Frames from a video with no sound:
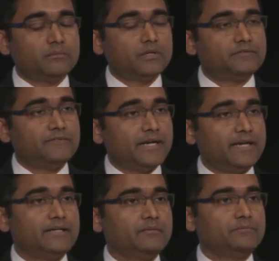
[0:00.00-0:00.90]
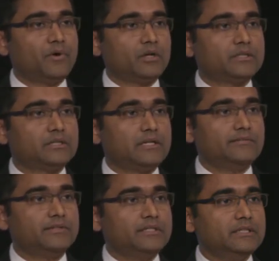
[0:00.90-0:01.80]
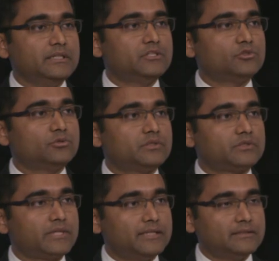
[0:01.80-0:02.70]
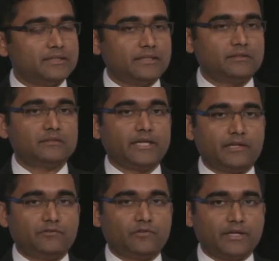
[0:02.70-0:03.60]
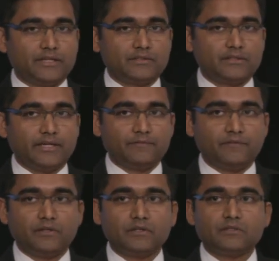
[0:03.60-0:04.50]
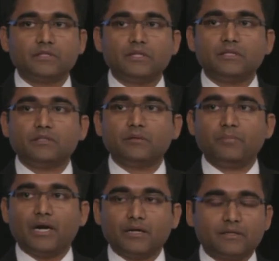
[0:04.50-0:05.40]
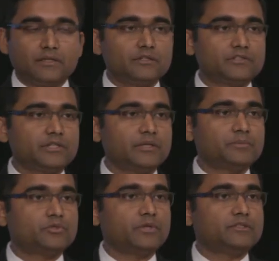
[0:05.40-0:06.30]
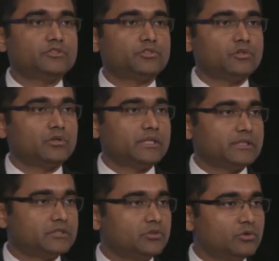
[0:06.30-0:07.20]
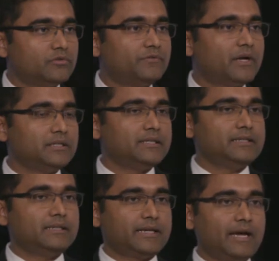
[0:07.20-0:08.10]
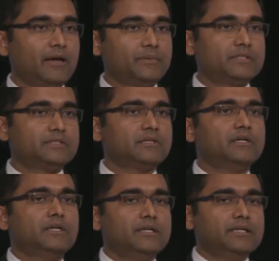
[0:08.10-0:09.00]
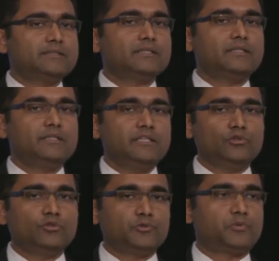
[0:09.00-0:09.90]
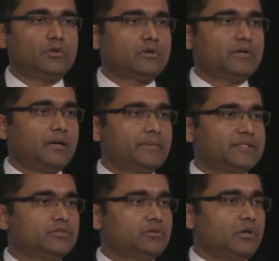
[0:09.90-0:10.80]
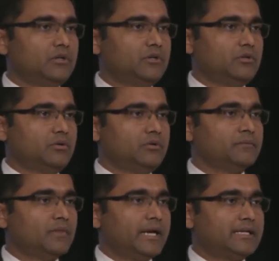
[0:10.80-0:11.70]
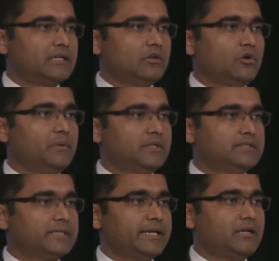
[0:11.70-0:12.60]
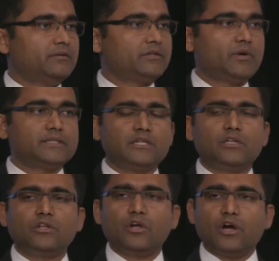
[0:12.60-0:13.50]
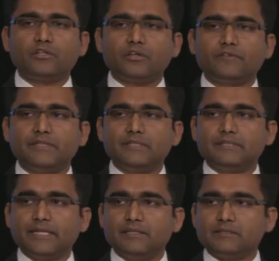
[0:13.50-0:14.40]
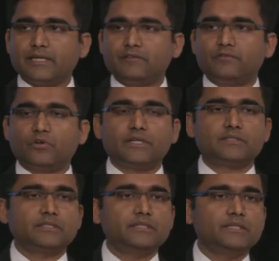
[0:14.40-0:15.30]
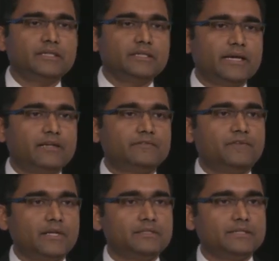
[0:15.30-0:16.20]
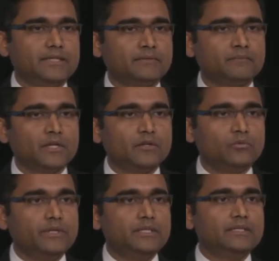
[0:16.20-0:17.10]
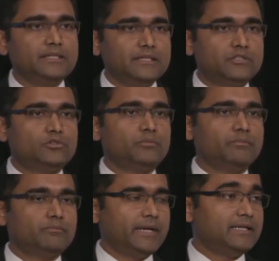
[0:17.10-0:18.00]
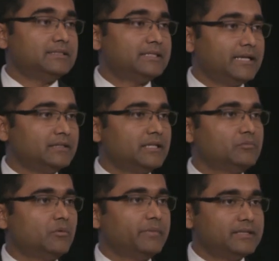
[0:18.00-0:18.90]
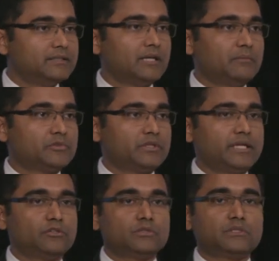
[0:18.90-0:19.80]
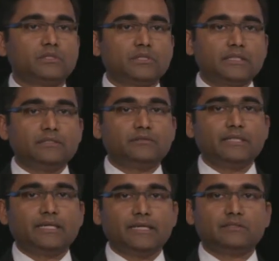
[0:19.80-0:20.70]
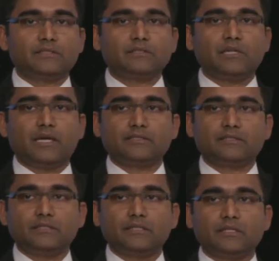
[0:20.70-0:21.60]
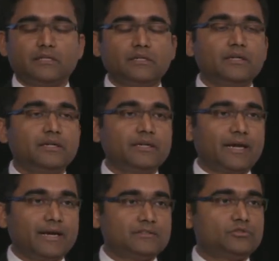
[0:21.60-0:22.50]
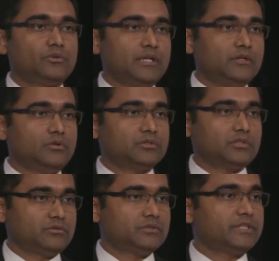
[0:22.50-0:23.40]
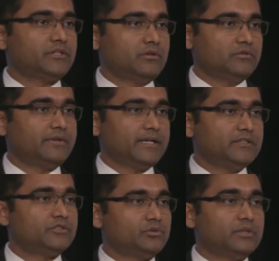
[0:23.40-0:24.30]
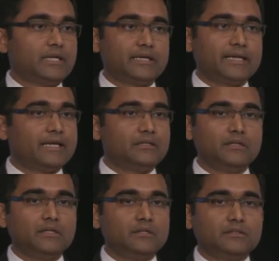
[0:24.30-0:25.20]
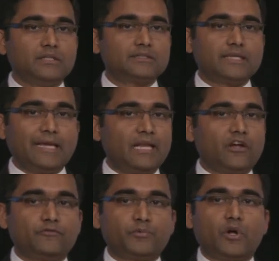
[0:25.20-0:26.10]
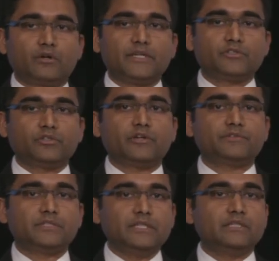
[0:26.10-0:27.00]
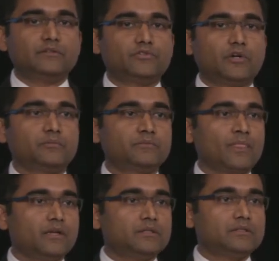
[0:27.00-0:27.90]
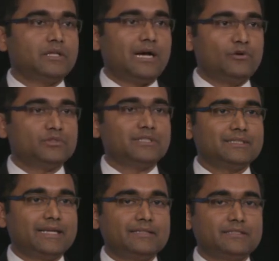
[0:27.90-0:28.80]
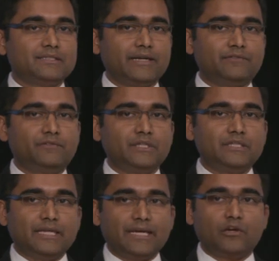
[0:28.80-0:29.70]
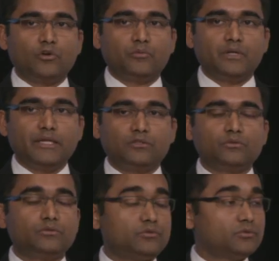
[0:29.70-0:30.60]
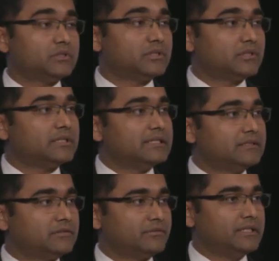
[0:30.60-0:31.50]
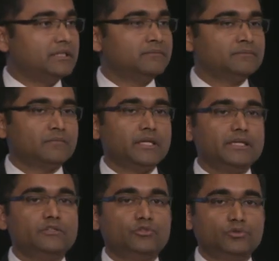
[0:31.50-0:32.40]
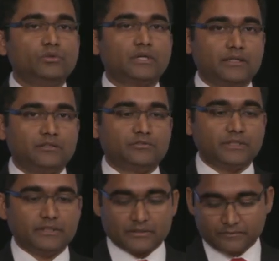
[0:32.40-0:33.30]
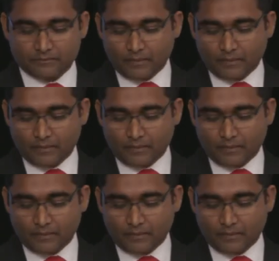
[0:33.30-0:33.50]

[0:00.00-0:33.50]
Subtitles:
But very importantly, we need to strengthen the advocacy efforts, the partnerships to ensure there is no funding gap. It's a huge program, as you all know, at a global scale. It requires a lot of intense advocacy and funding. We need to maintain the momentum so that those 33 cases last year actually goes to 0 very soon. And again, the scale of progress you have seen from 1,000 cases every day globally to 33 in 2 countries.